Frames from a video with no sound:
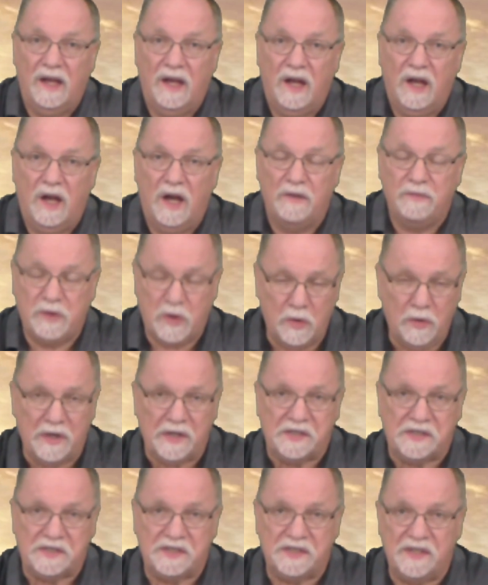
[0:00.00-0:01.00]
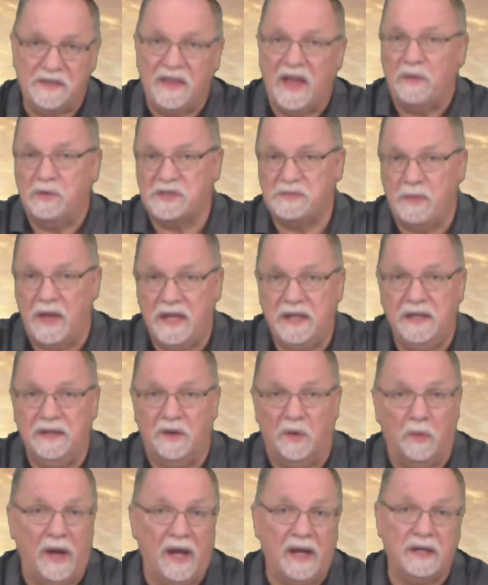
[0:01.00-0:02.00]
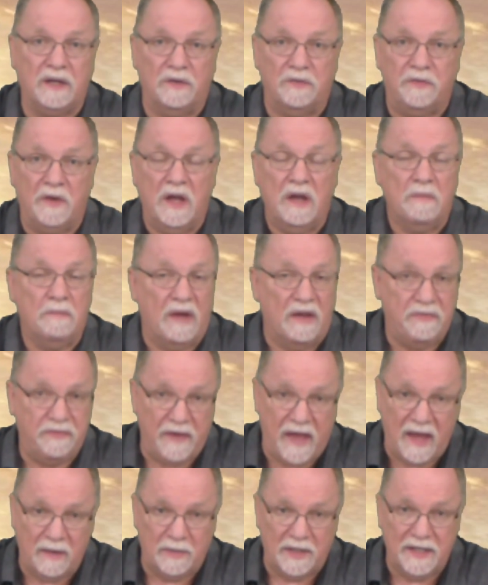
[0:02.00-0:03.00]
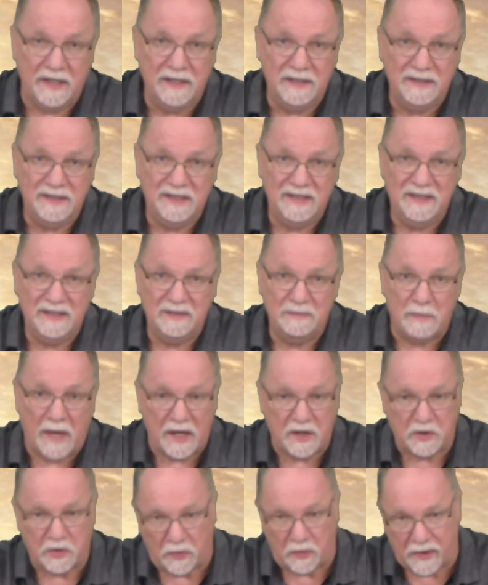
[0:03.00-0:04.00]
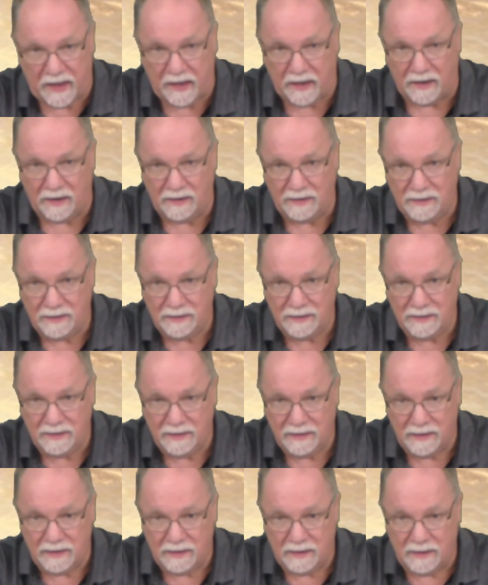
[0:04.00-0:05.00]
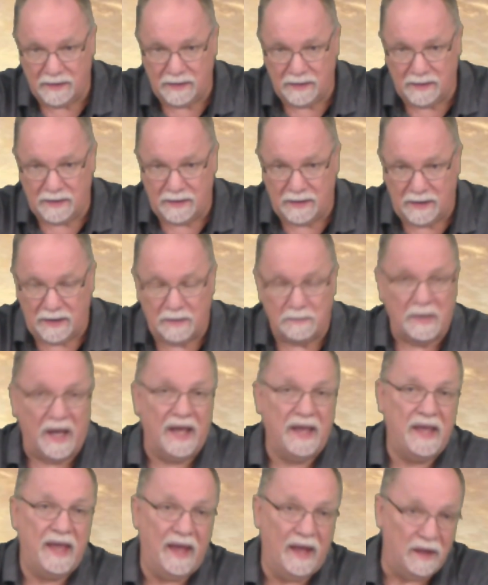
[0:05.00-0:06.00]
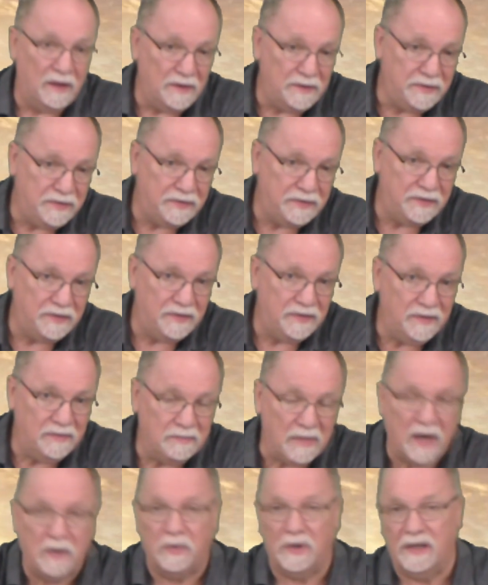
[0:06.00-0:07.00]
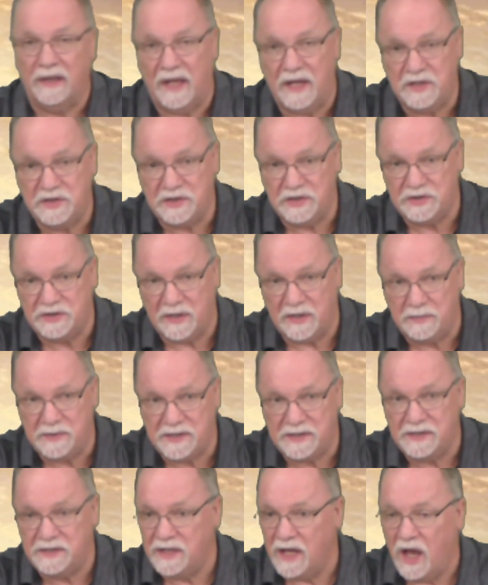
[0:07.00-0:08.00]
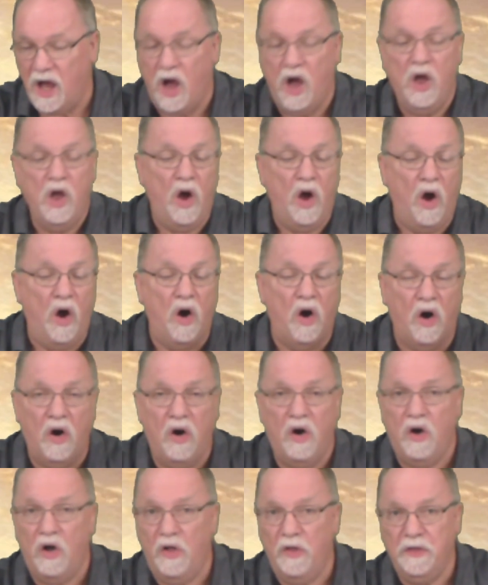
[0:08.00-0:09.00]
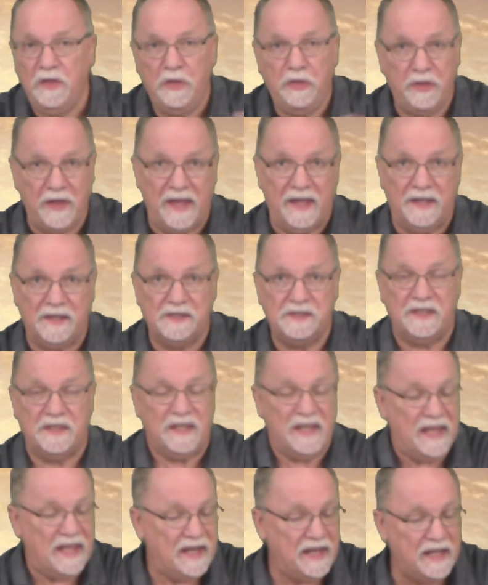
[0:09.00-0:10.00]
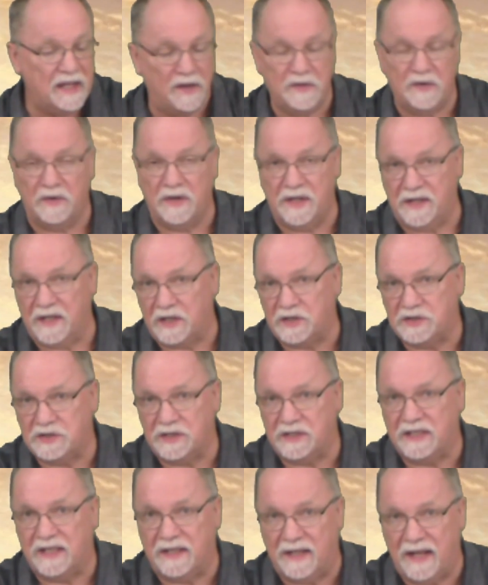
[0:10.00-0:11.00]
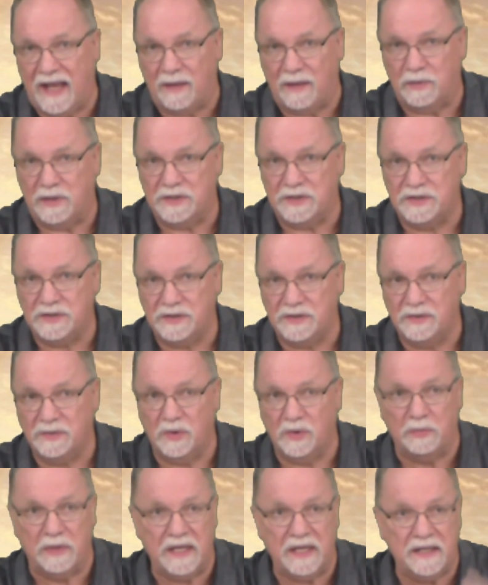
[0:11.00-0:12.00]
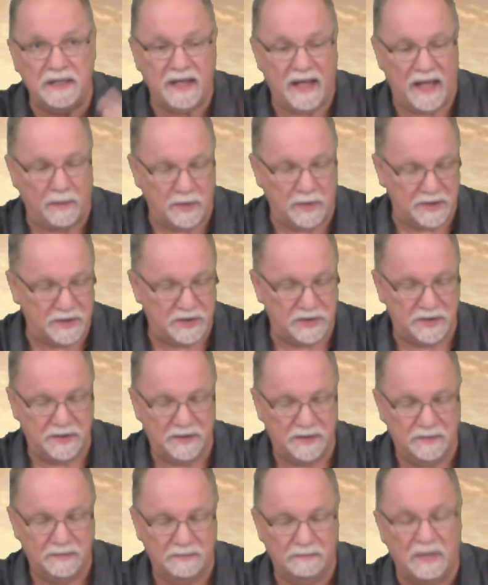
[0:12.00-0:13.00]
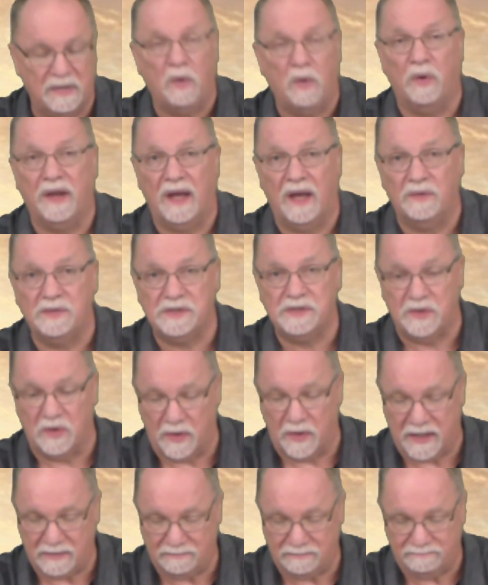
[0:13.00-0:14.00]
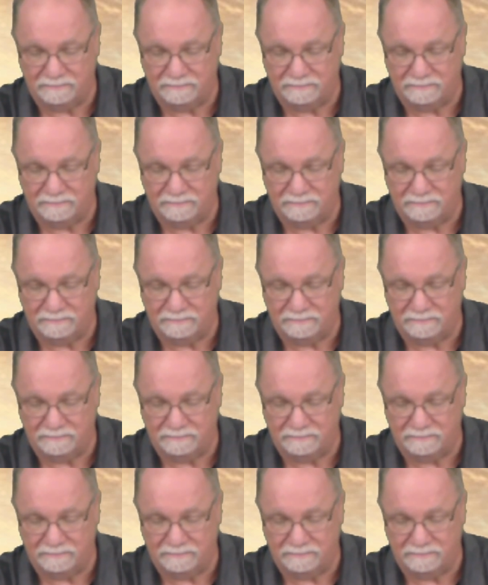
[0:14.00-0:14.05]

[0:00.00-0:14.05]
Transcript: Of course, that was making a wreck of my family, my career, my health, my relationships, all the things that any other addiction can damage were being damaged by what I was doing.